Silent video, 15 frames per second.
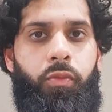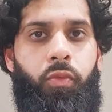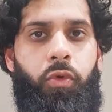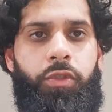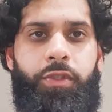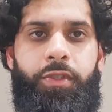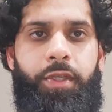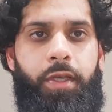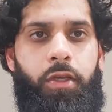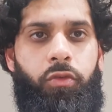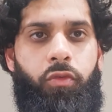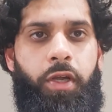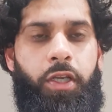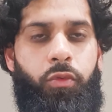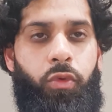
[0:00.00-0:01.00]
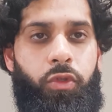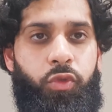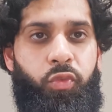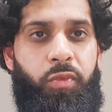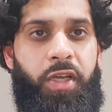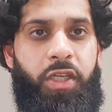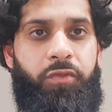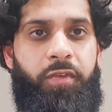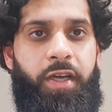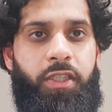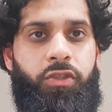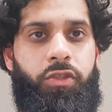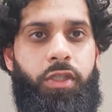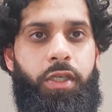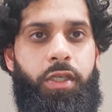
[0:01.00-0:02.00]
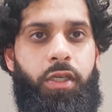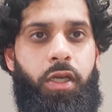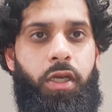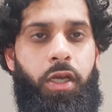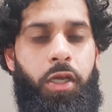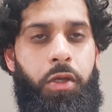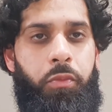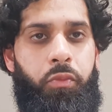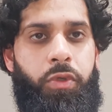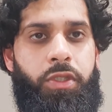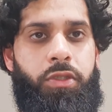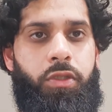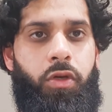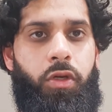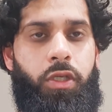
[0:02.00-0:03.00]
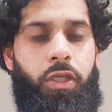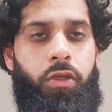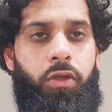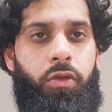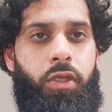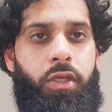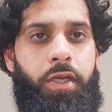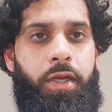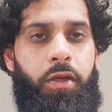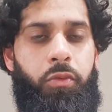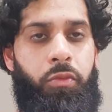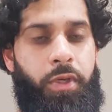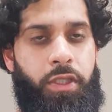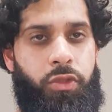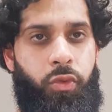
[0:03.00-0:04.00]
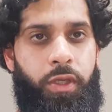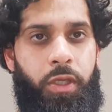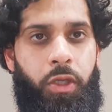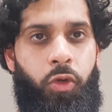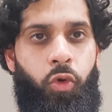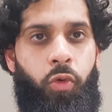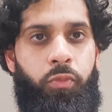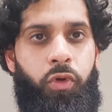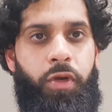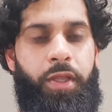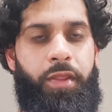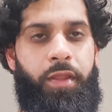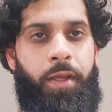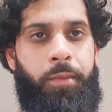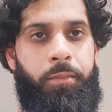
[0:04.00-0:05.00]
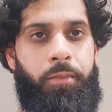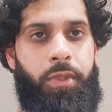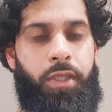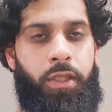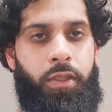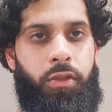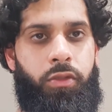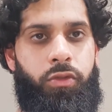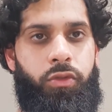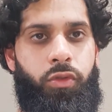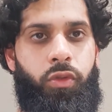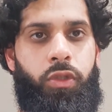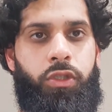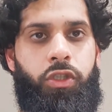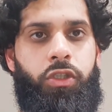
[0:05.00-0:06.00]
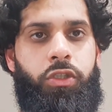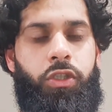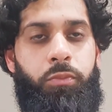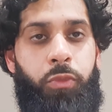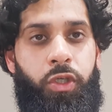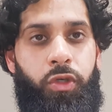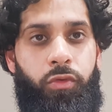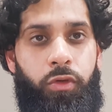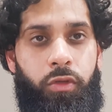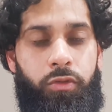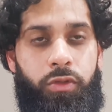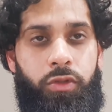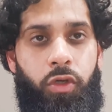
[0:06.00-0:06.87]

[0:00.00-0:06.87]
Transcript: Once the granules were manufactured, we started looking at ways to incorporate them into construction materials.